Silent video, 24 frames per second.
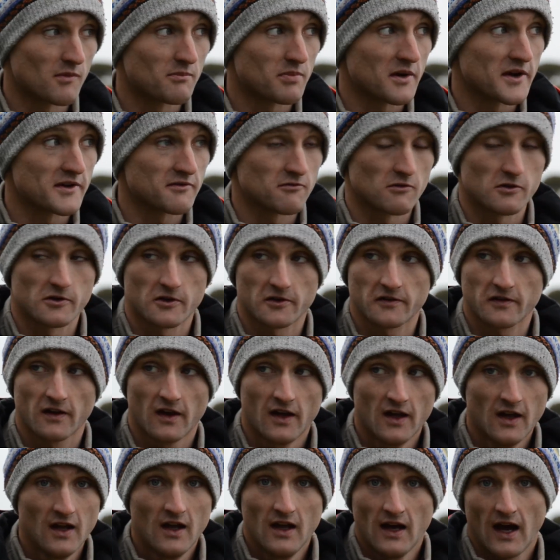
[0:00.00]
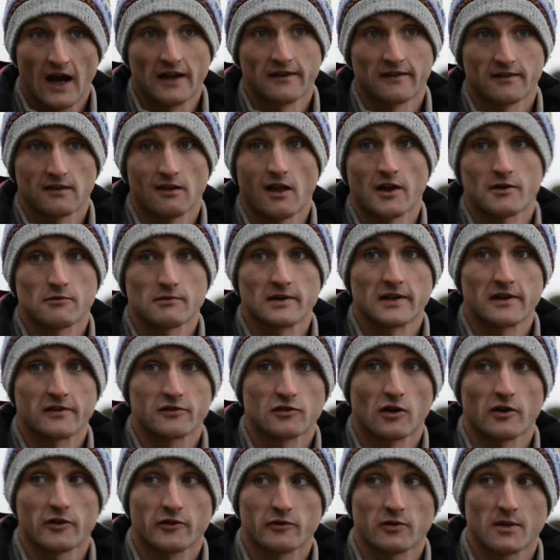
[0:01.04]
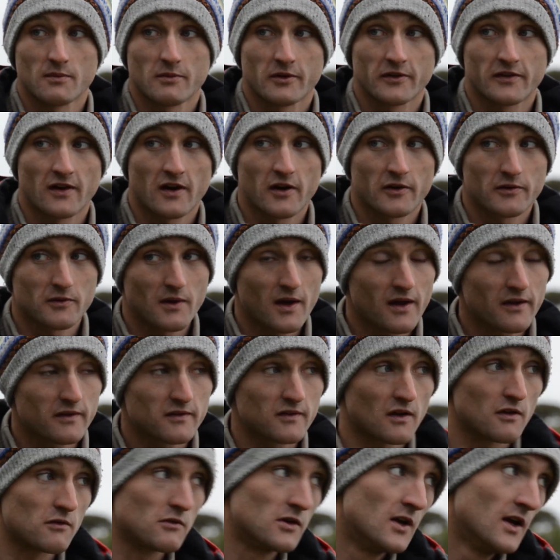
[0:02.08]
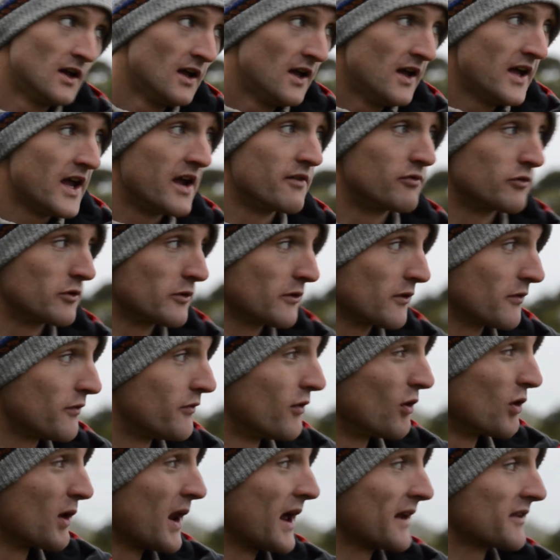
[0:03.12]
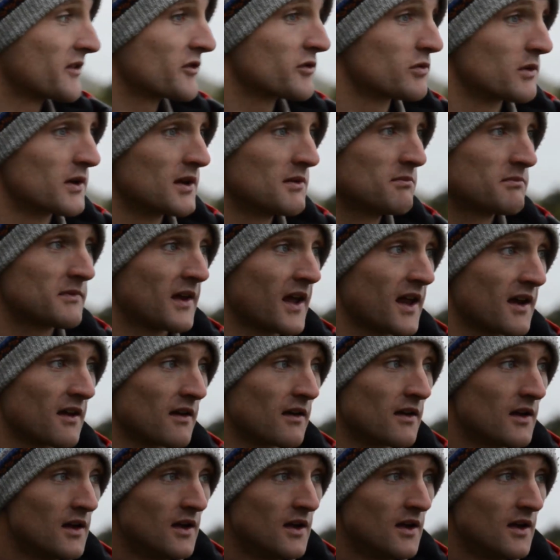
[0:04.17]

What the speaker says: bike runners, and there's a lot of really strong swimmers there as well. So if it was a full length swim, then